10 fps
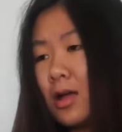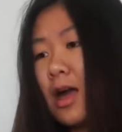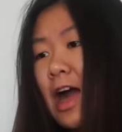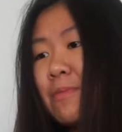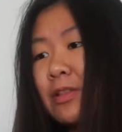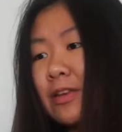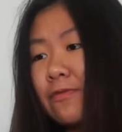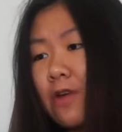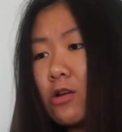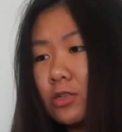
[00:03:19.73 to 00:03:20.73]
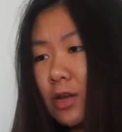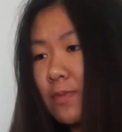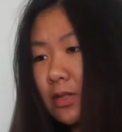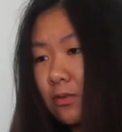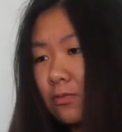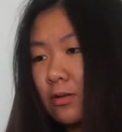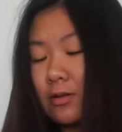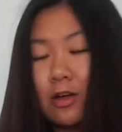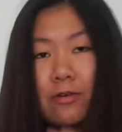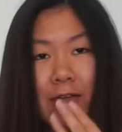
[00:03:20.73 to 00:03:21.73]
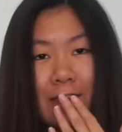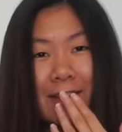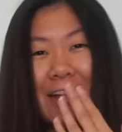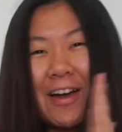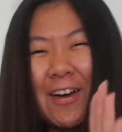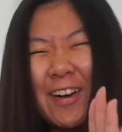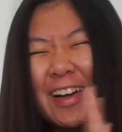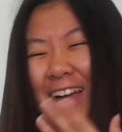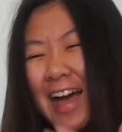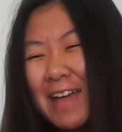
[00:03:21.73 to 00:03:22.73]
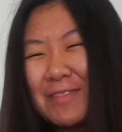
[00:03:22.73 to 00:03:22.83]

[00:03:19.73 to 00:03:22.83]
I believe Road Trip is a I